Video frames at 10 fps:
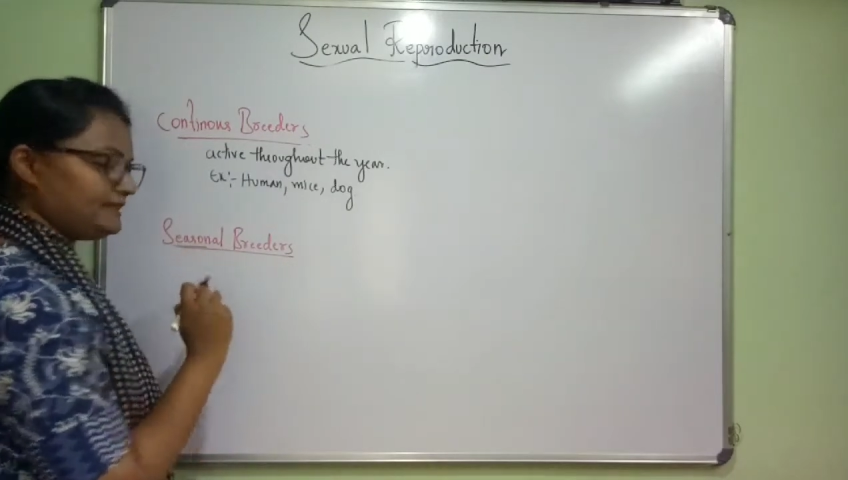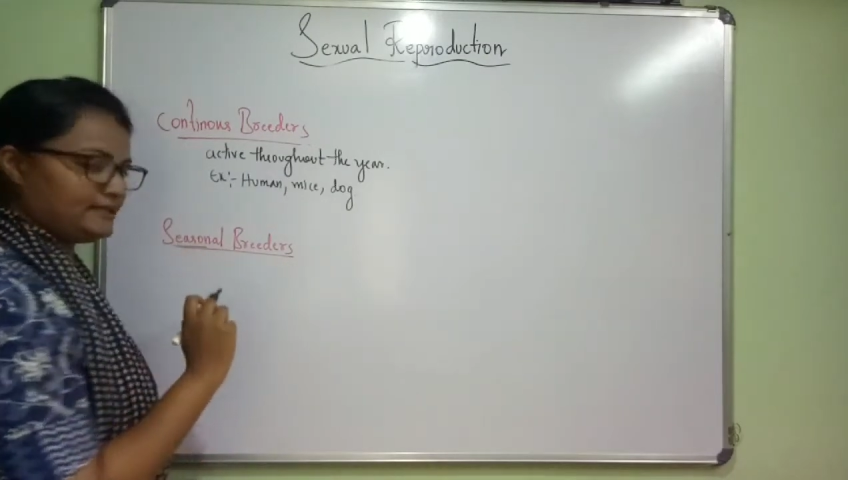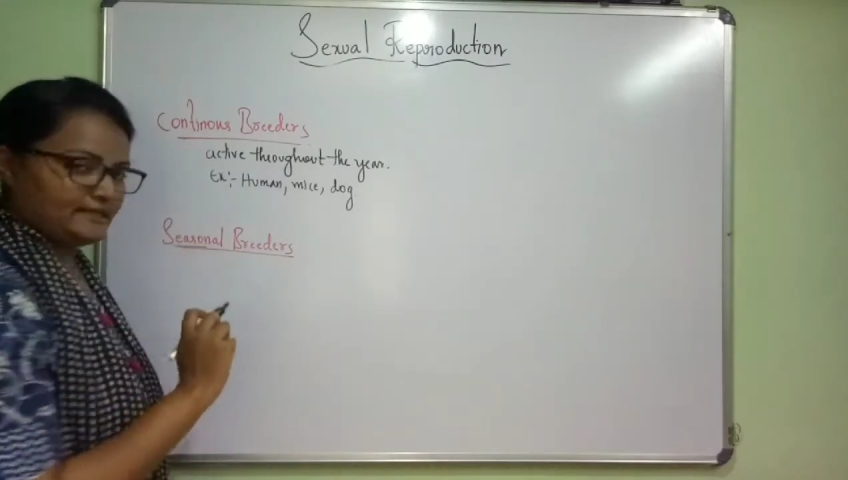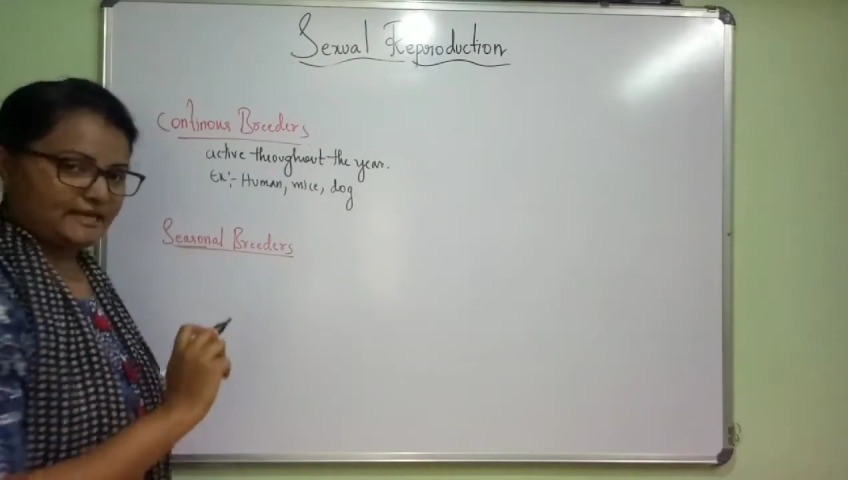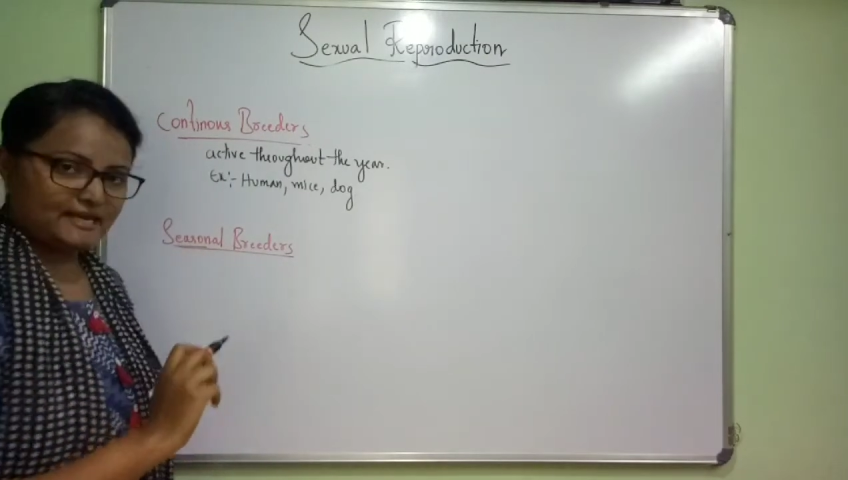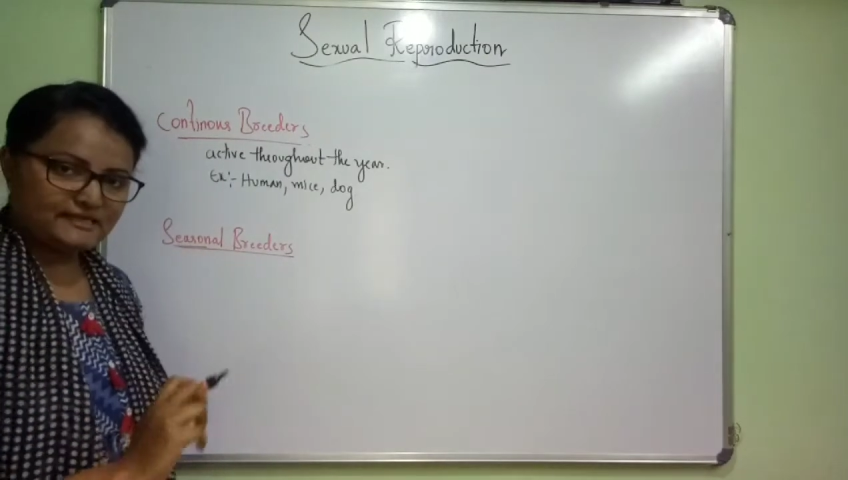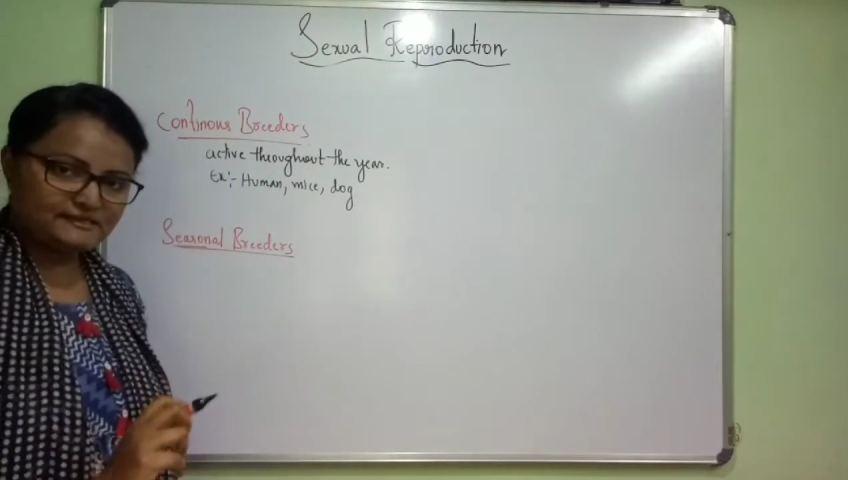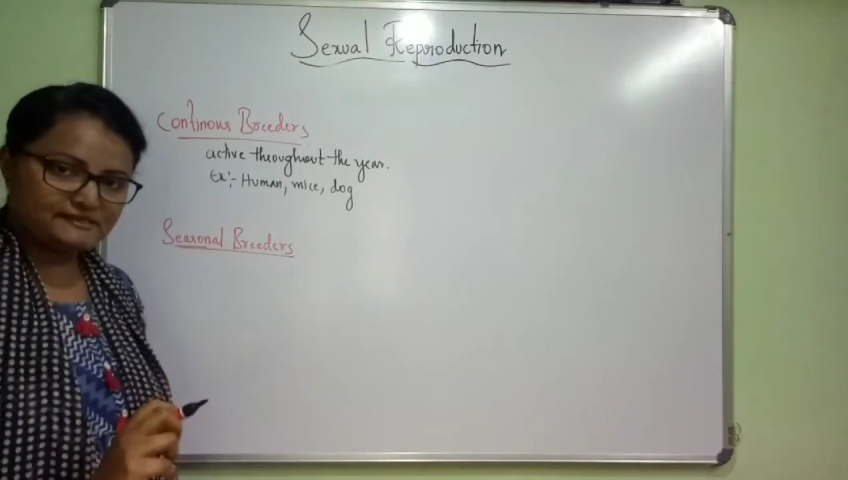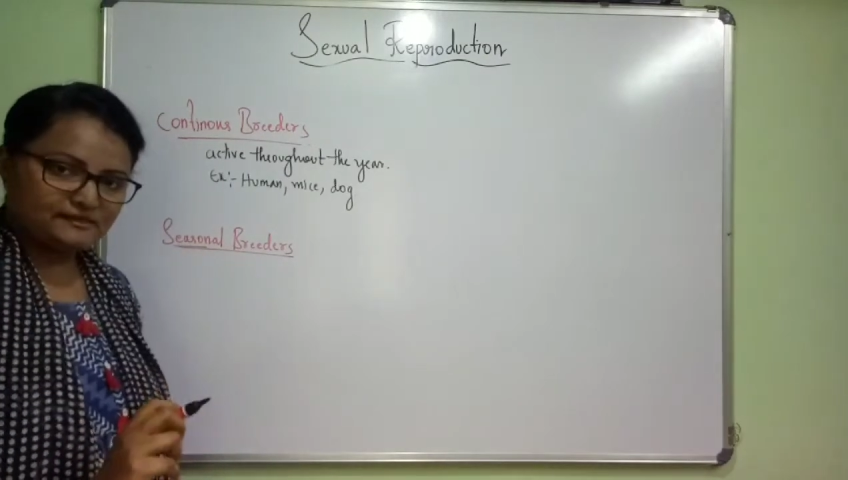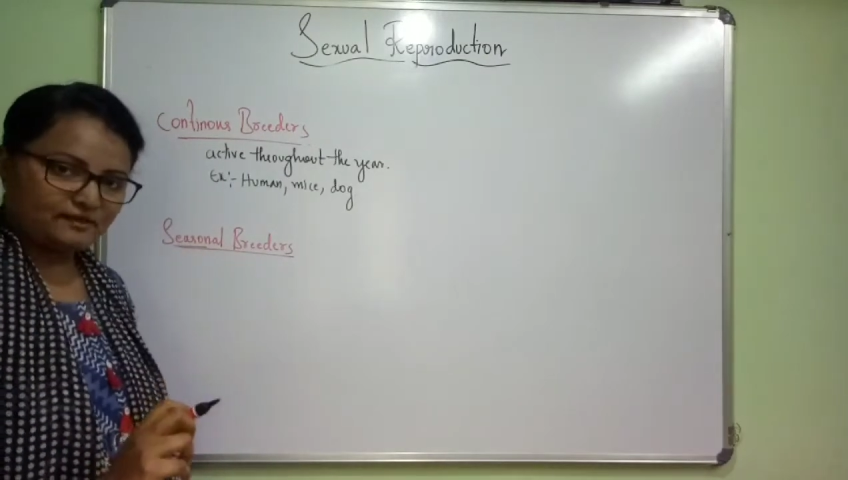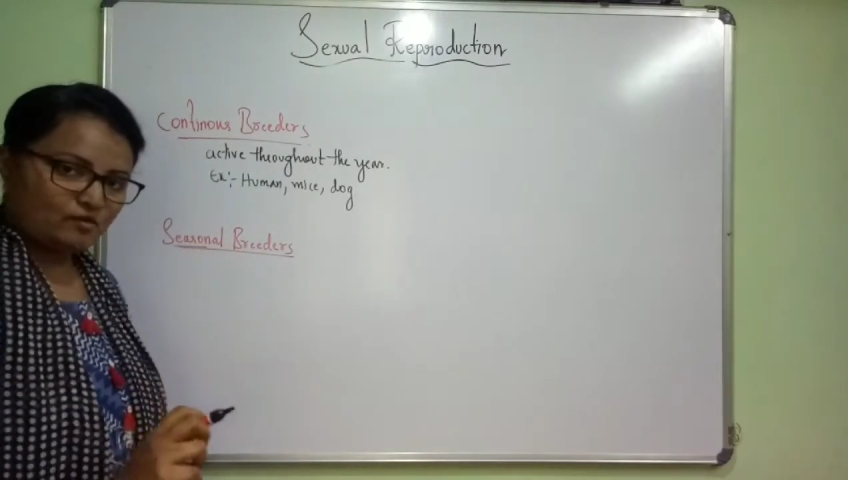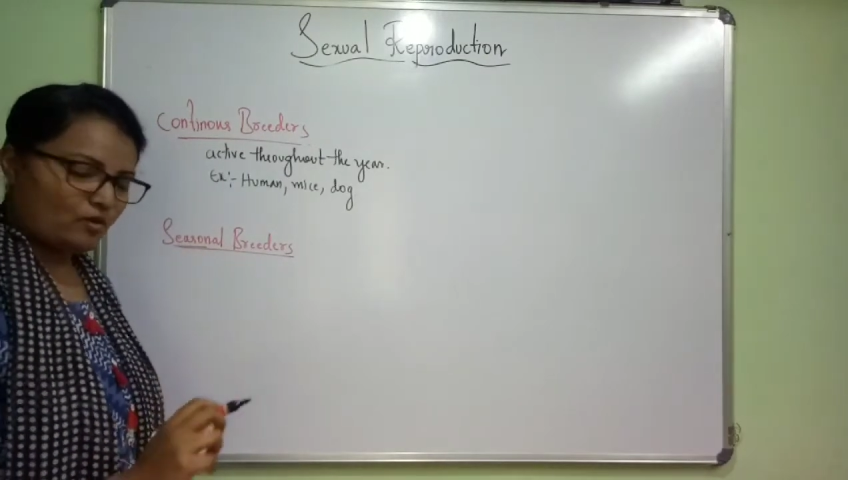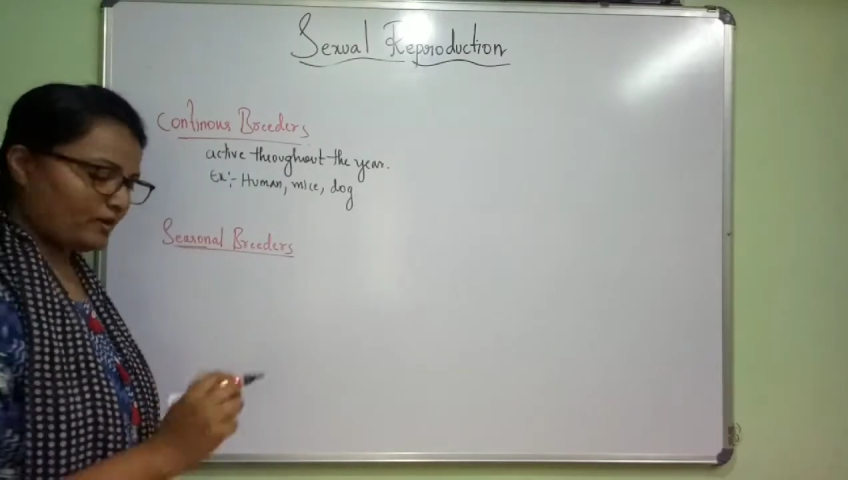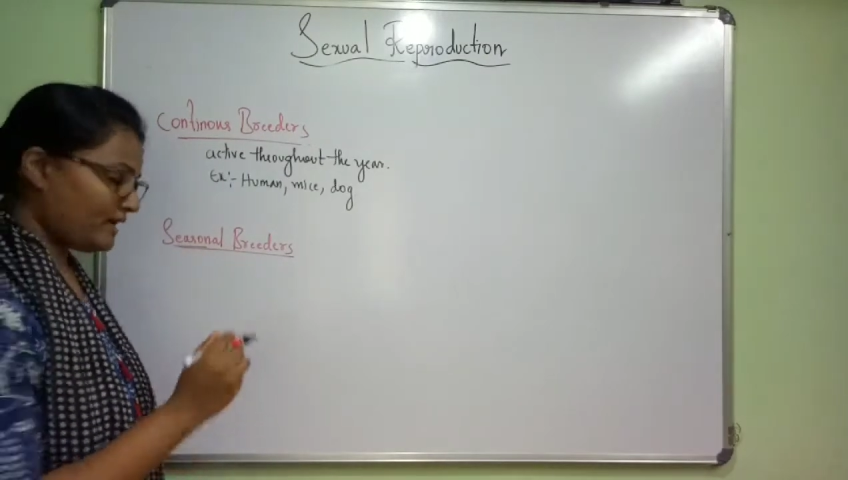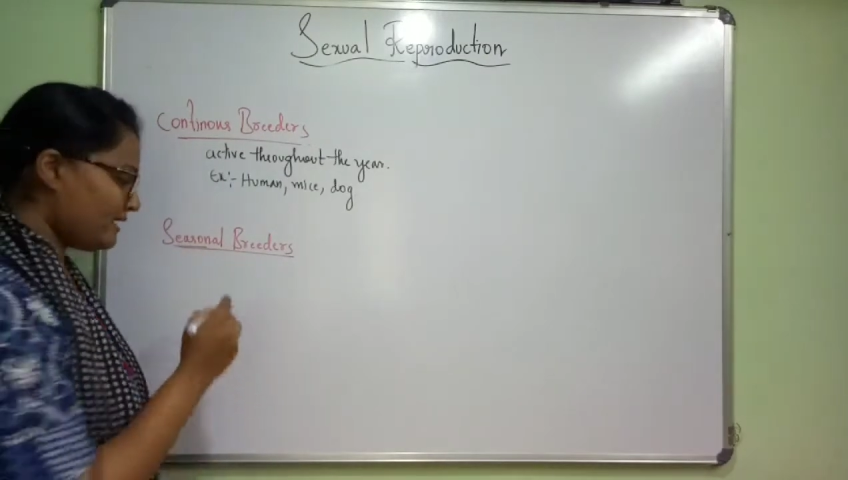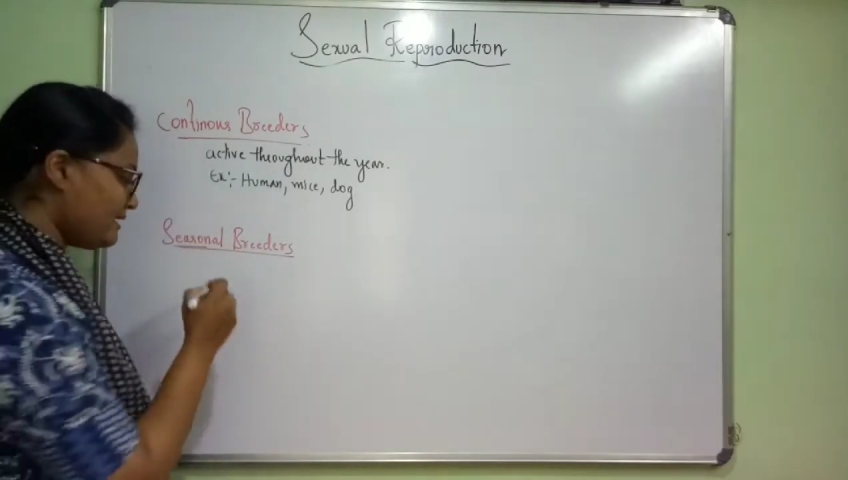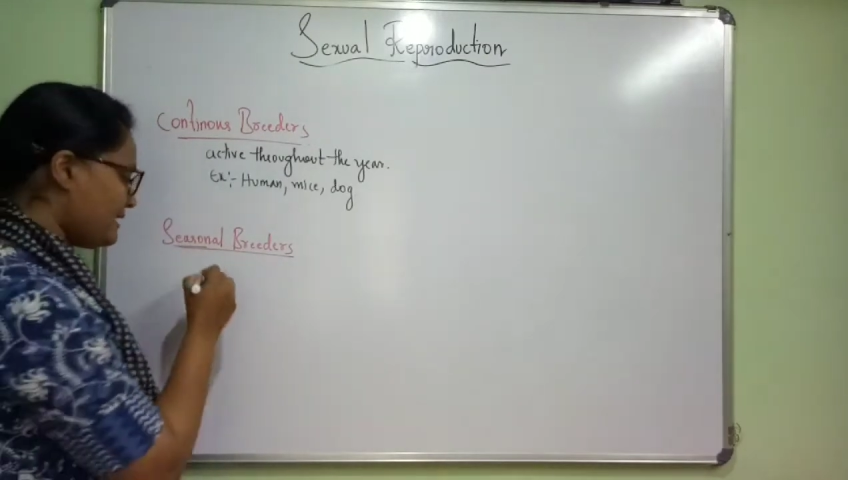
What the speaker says: indicates, okay,